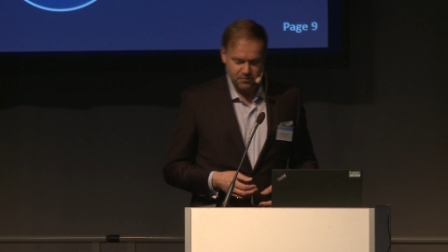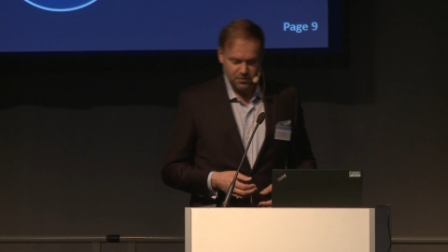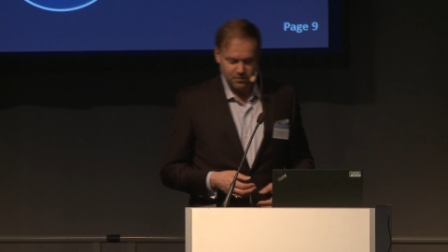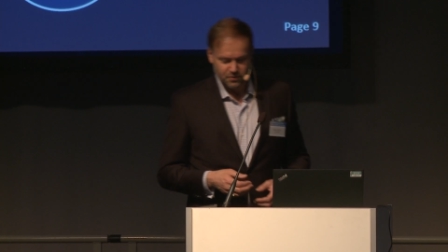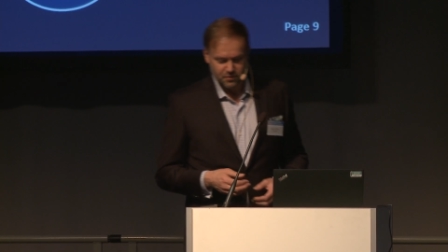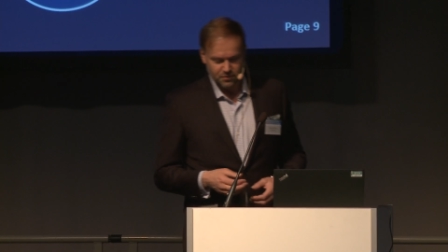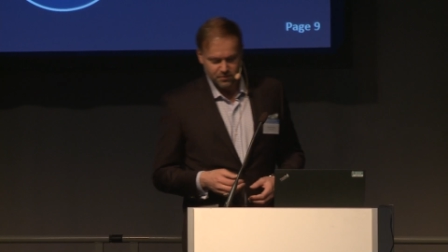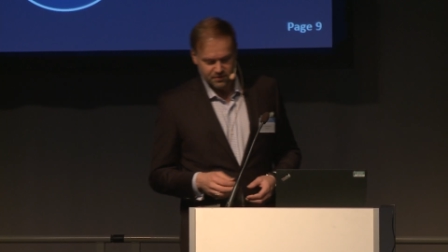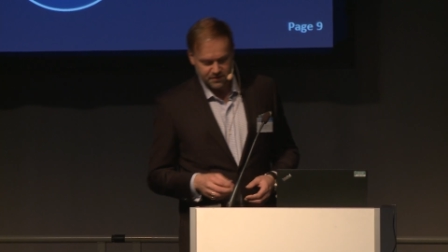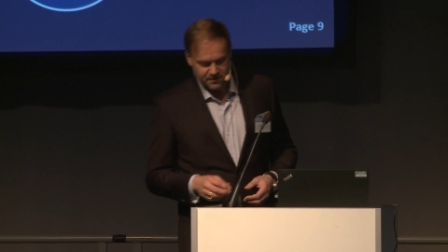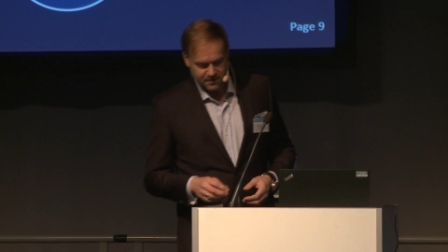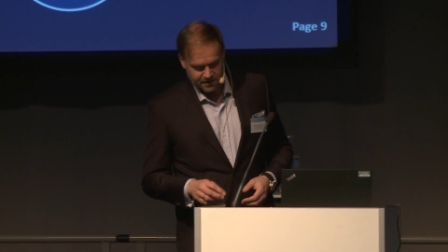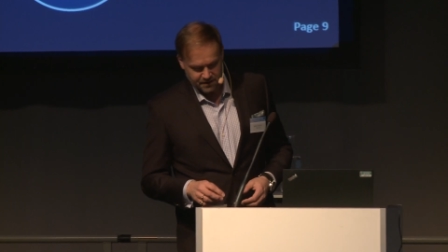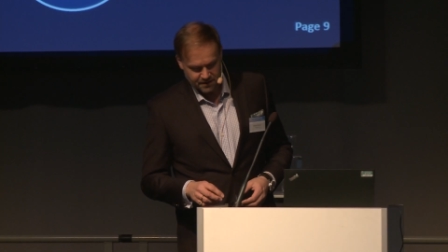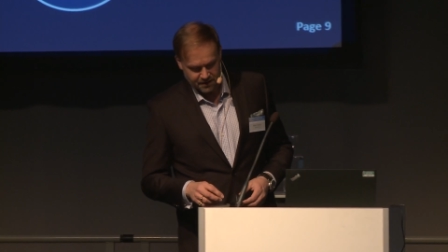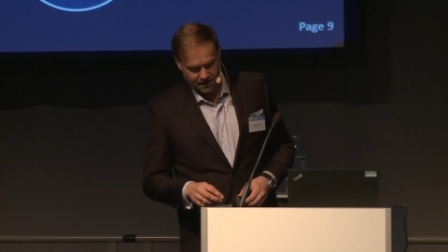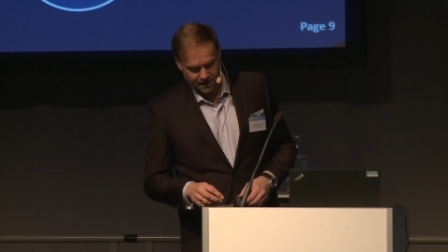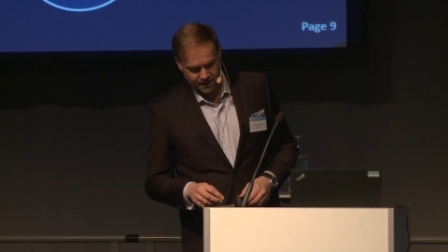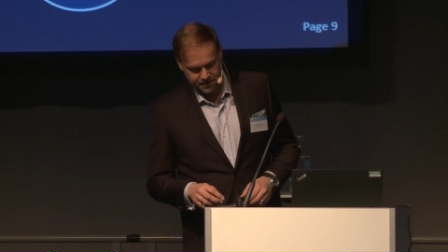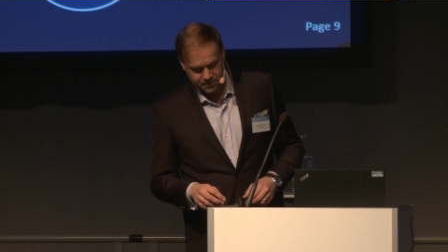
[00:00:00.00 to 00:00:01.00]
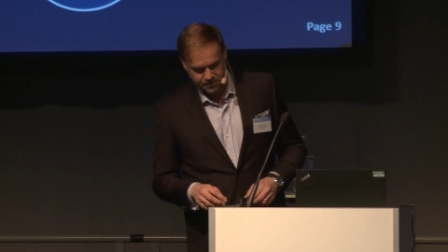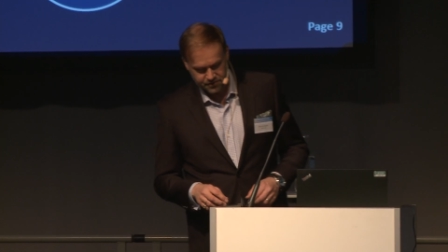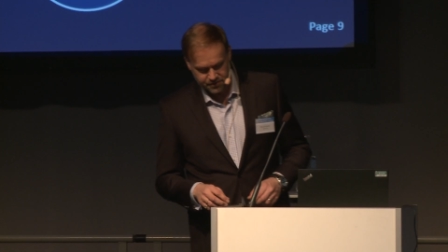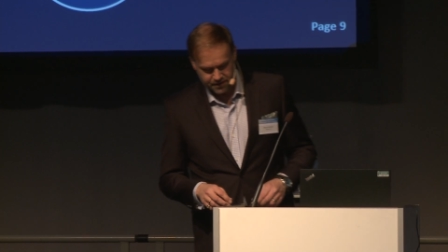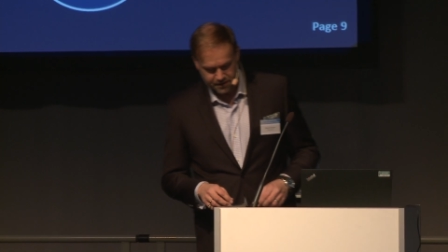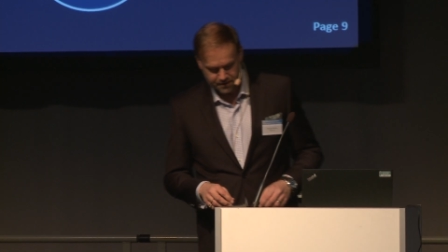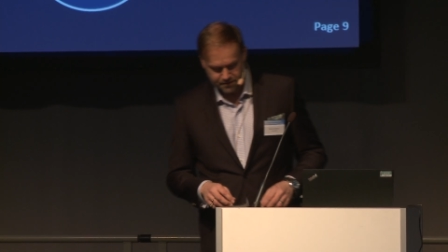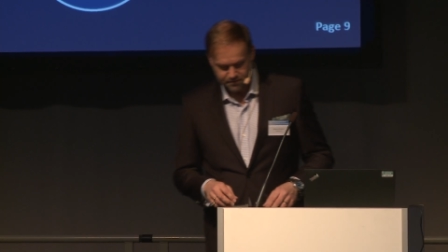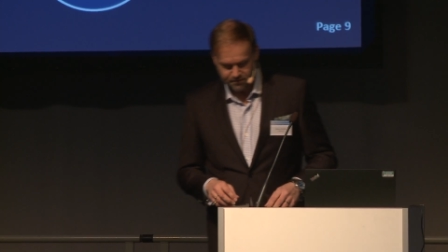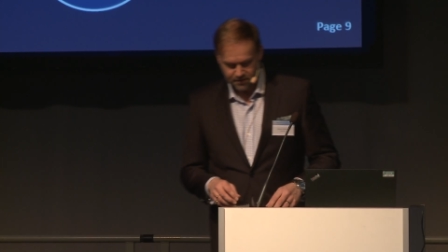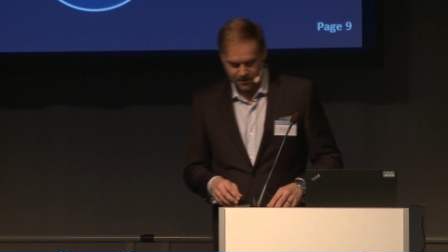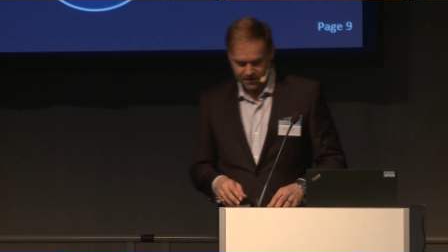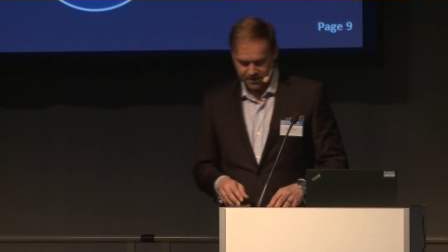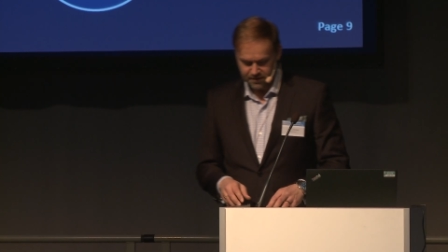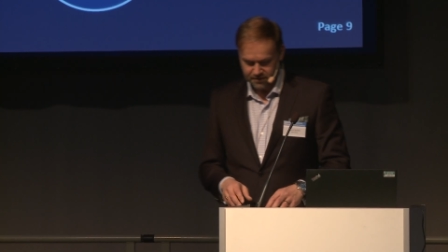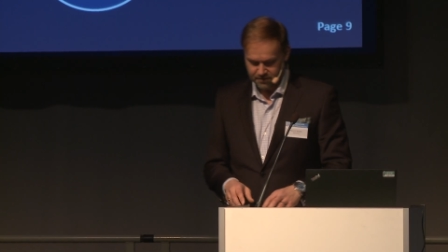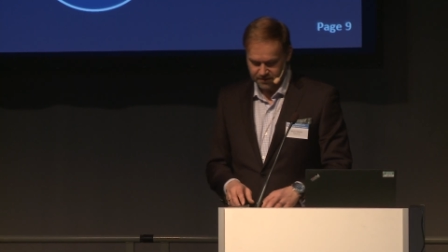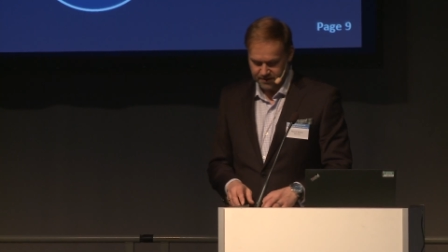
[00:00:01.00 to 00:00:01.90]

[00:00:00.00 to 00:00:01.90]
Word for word: produce uh, hydrogen via